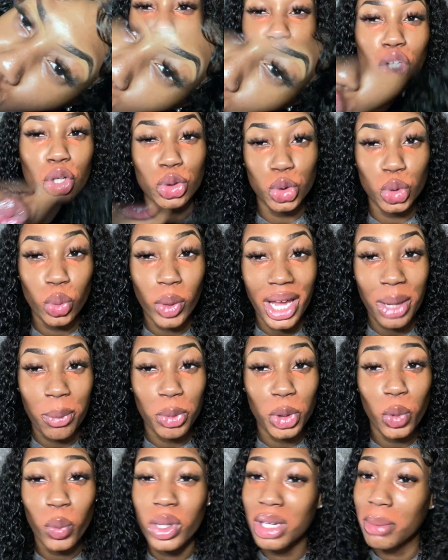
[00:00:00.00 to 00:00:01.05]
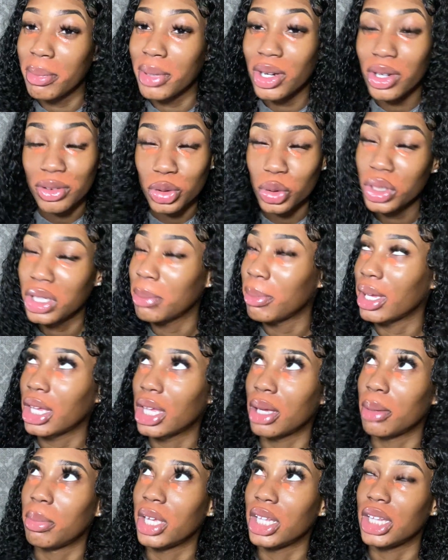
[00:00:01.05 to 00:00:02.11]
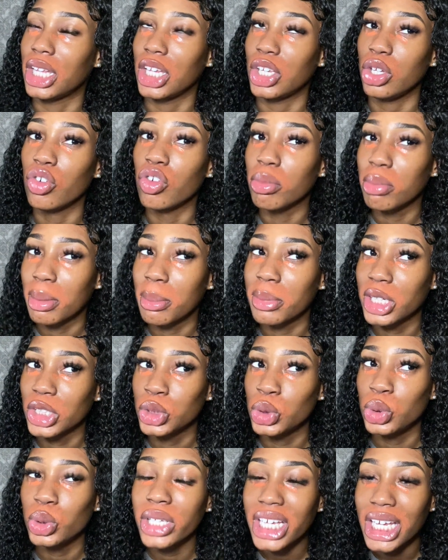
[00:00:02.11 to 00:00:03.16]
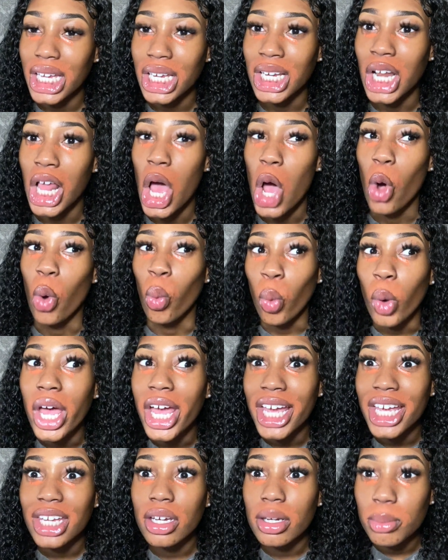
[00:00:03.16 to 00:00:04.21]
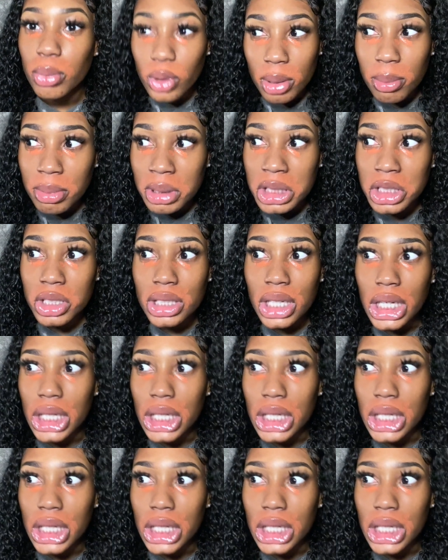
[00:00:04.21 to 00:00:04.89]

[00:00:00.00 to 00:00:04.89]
Don't you hate when you're in the middle of doing your makeup and then you remember that you didn't wet your beauty blender?